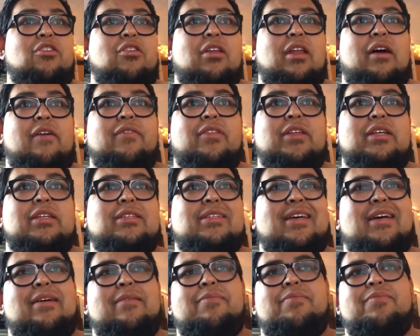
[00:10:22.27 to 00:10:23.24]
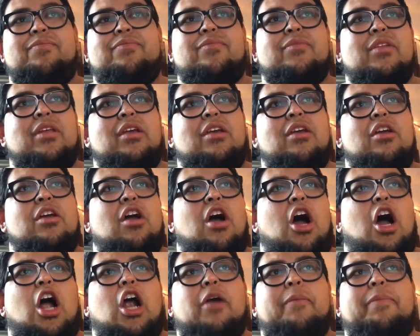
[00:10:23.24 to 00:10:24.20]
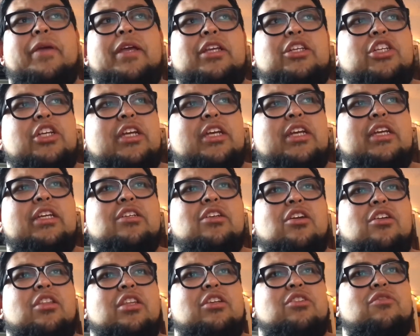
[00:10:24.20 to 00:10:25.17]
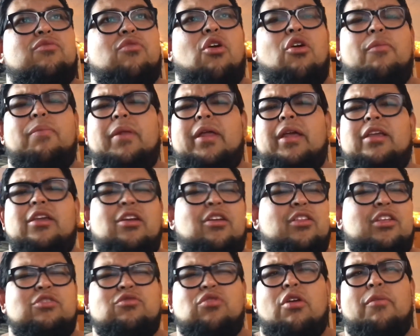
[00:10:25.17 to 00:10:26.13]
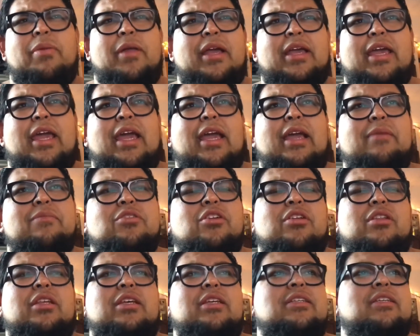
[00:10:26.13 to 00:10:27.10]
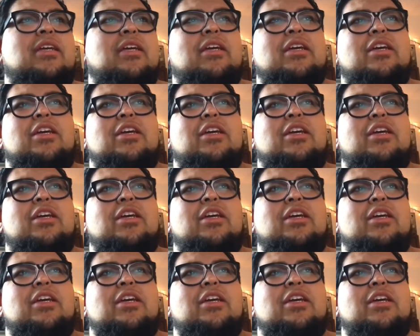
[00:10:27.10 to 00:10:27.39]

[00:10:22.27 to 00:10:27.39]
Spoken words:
you love these RPGs or these role-playing, these role-playing games, or these,